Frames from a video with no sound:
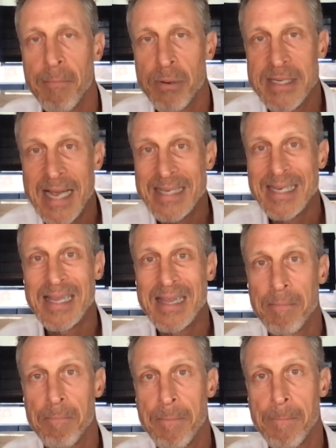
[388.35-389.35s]
and protect
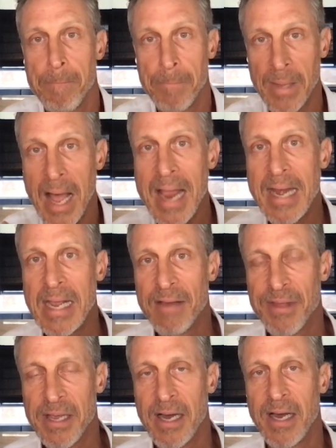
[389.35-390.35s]
the
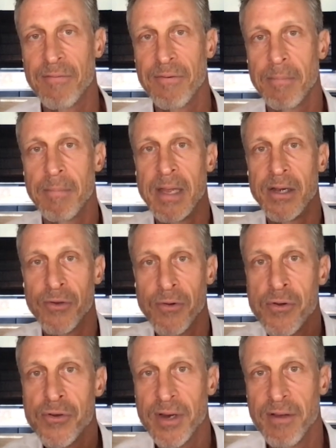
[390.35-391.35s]
lining of the gut from
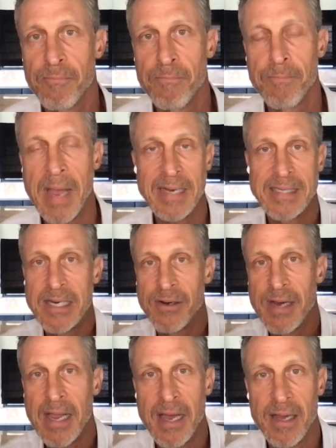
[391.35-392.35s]
intrusion of
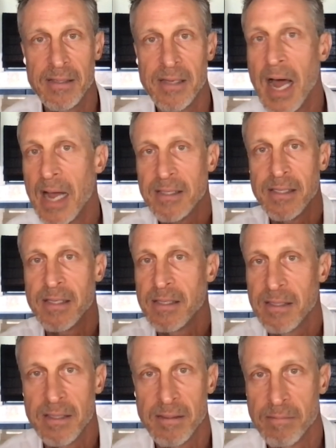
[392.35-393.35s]
bacteria and
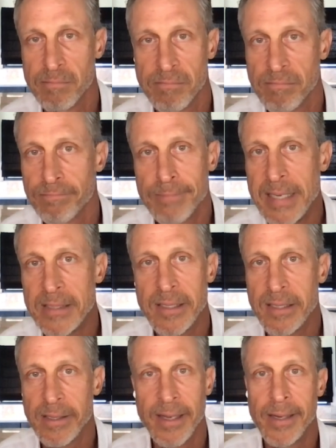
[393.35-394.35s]
toxins and
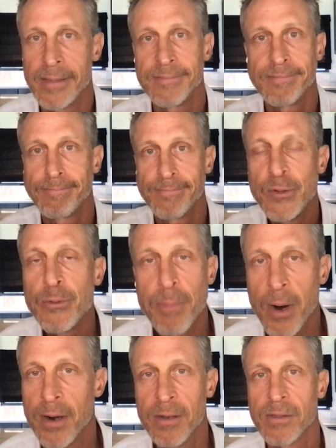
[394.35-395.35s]
basically
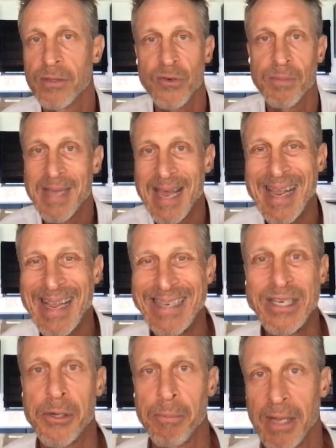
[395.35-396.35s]
food particles from getting
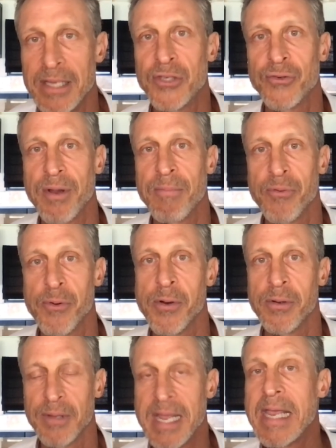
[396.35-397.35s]
into your bloodstream through
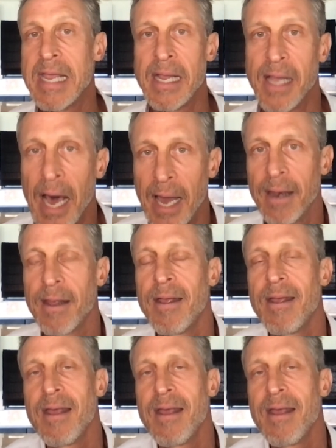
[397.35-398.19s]
your leaky gut.